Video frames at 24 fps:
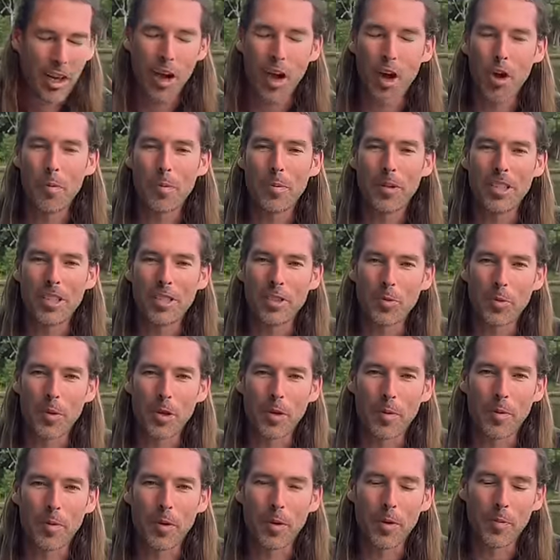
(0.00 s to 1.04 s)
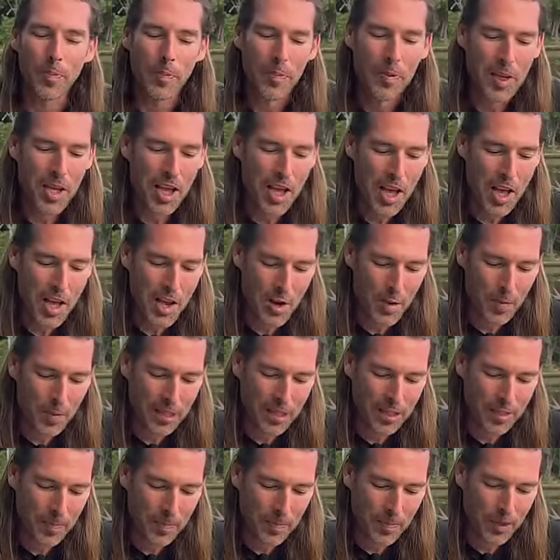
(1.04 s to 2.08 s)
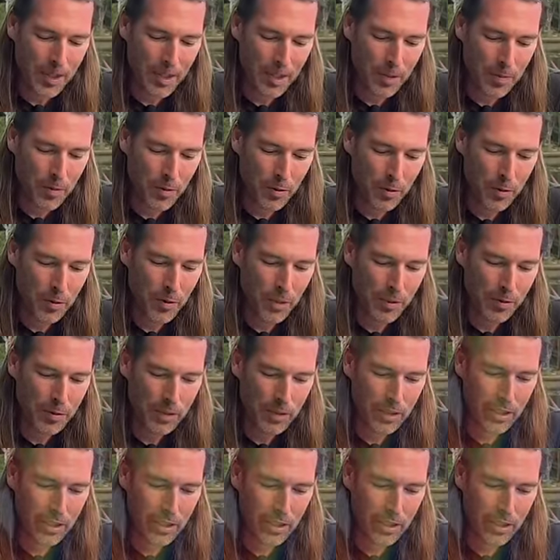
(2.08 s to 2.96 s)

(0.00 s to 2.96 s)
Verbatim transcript: open as well. But anyways, um, if you've ever